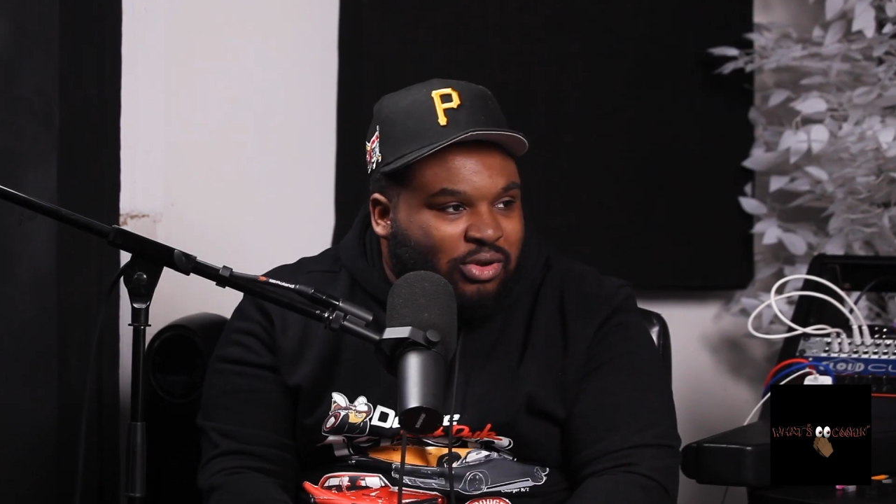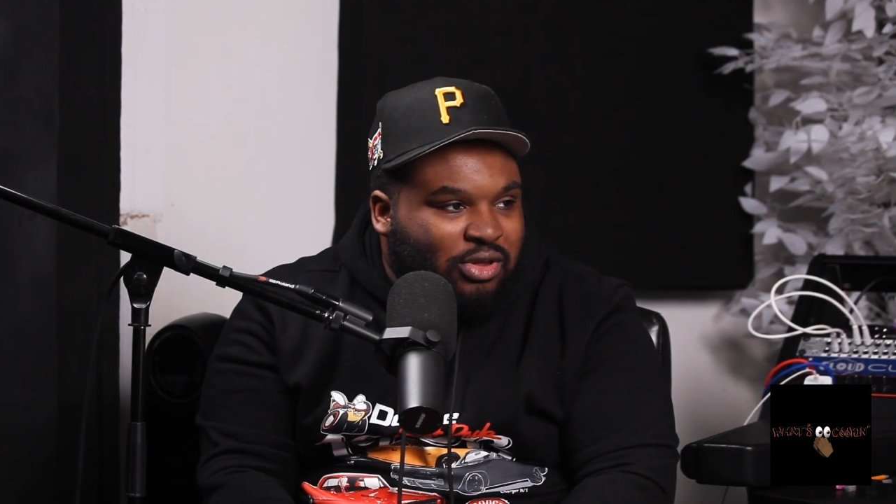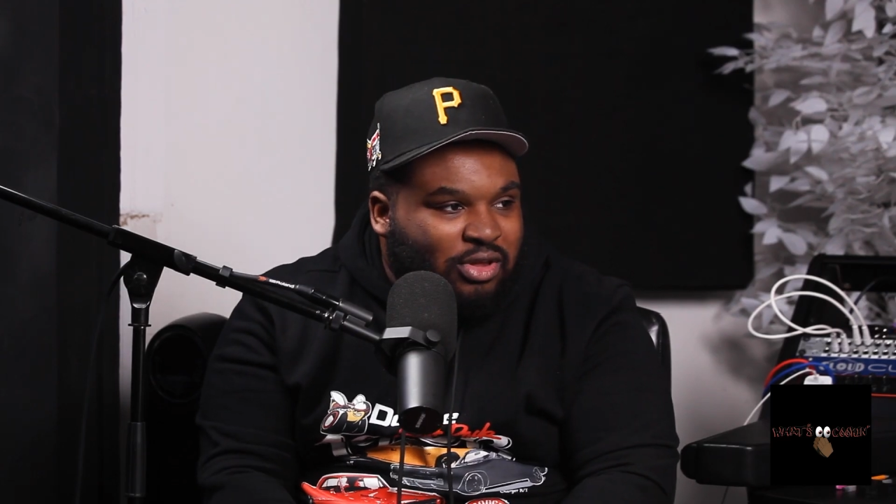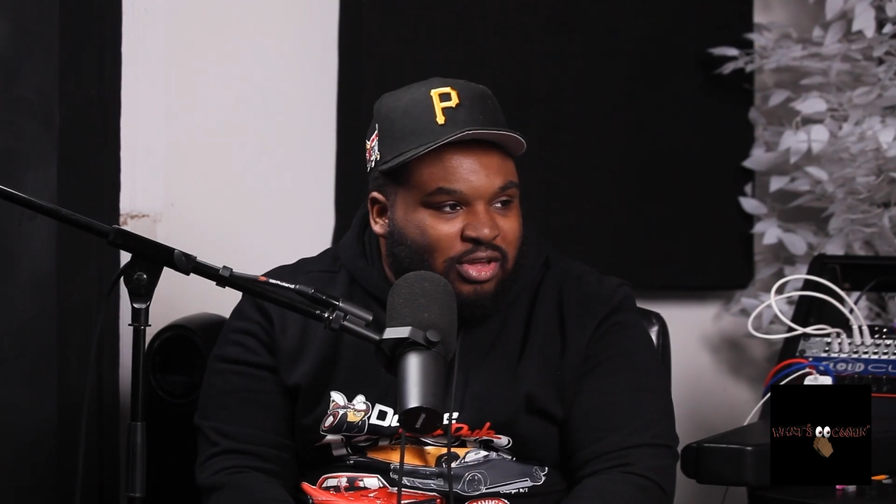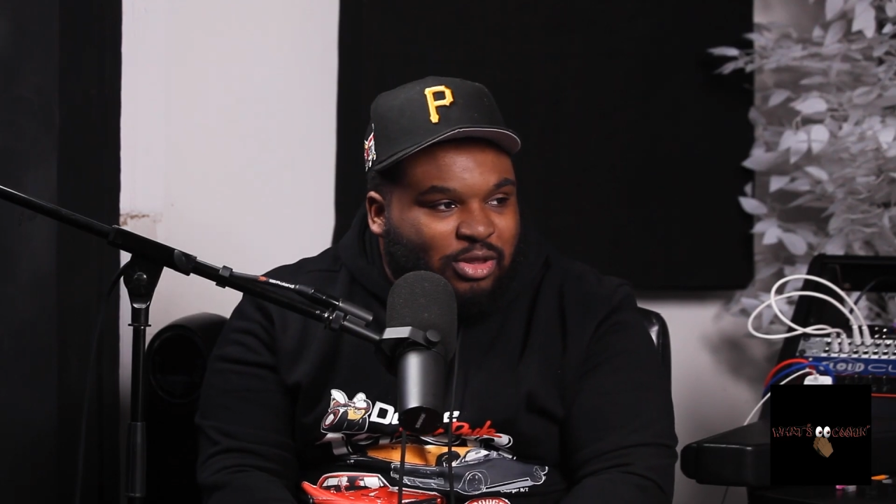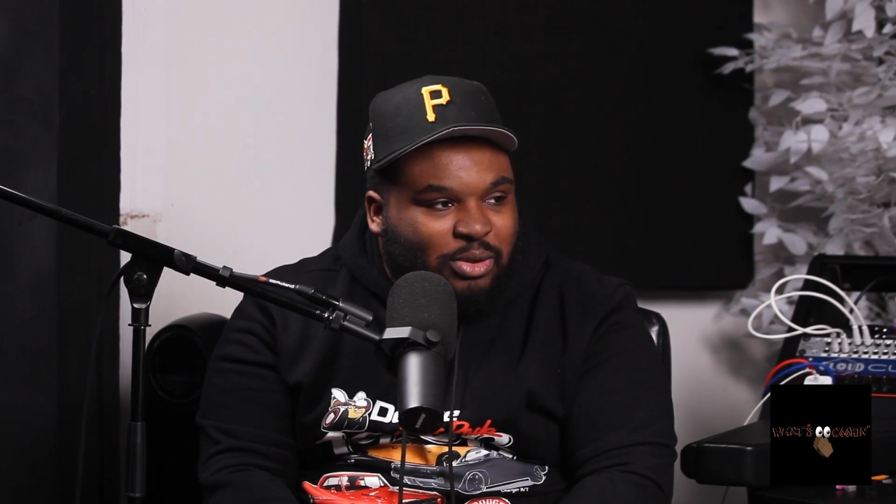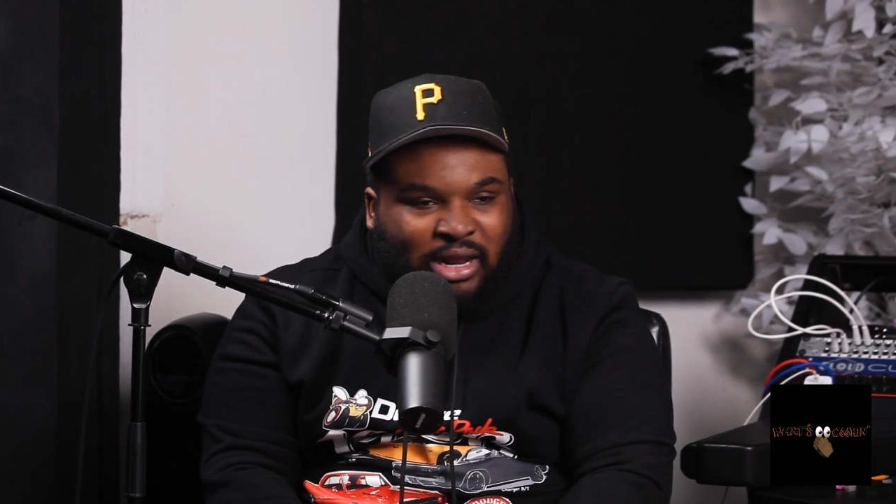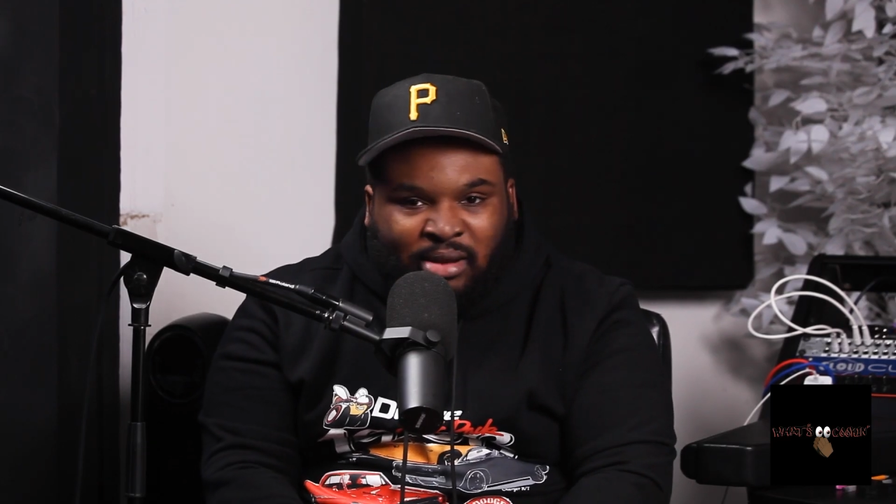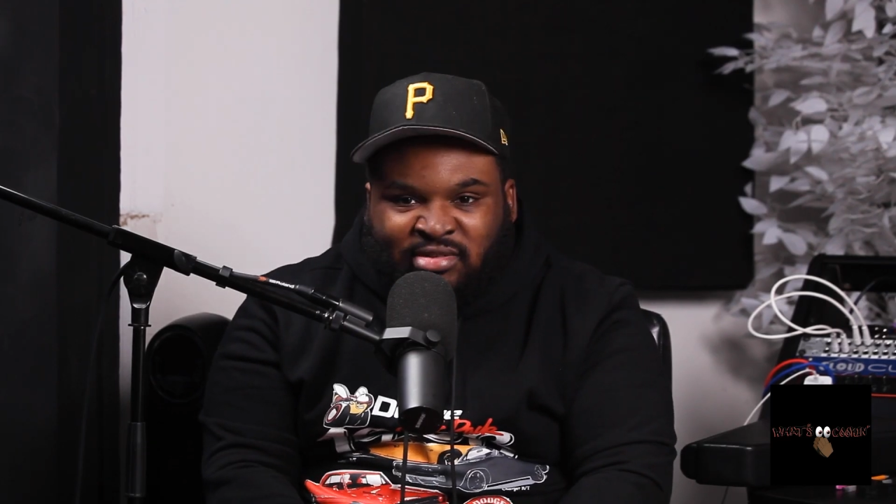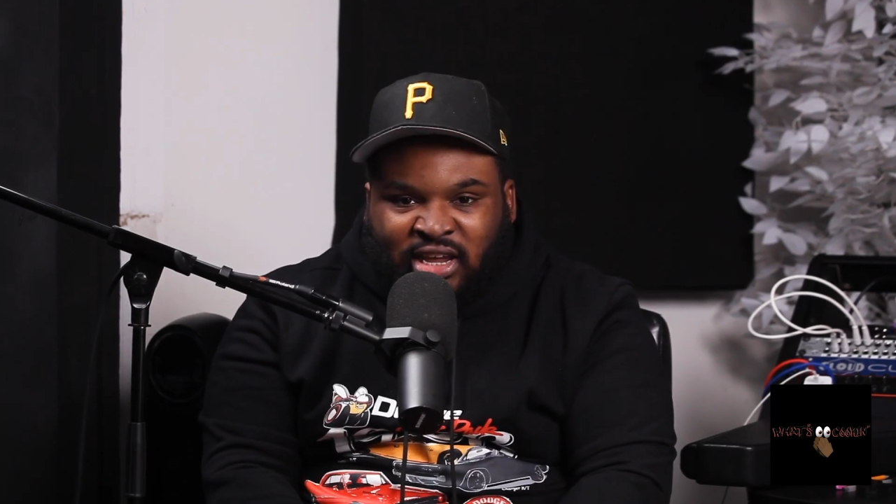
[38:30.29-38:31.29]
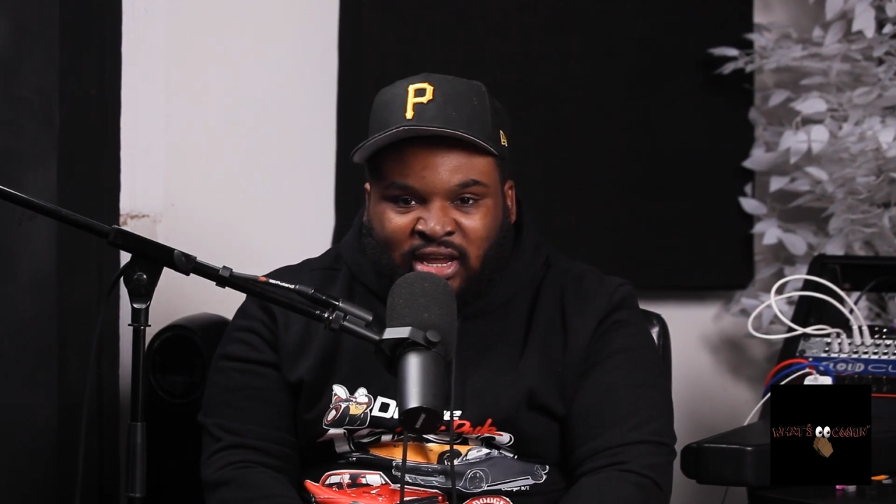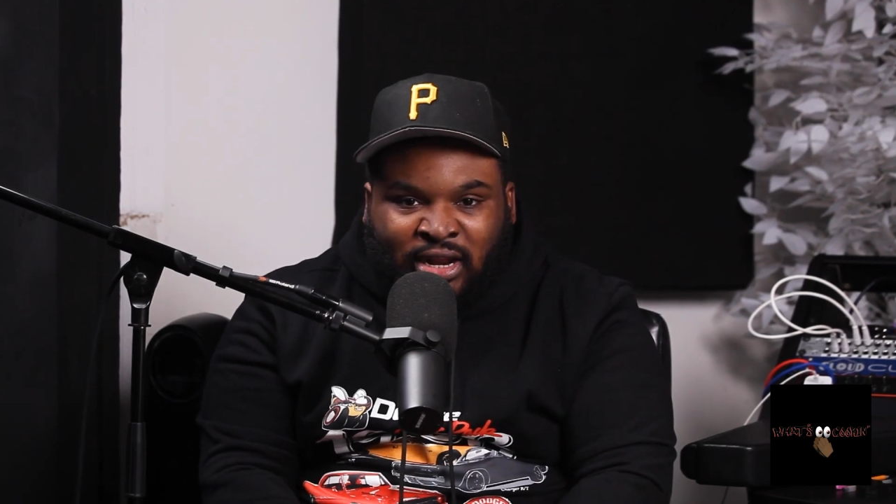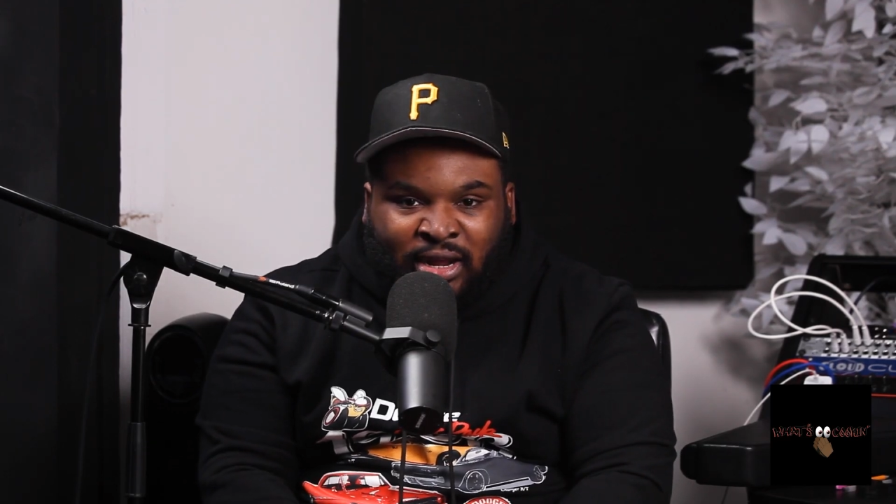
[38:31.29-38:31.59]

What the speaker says: You get what I'm saying?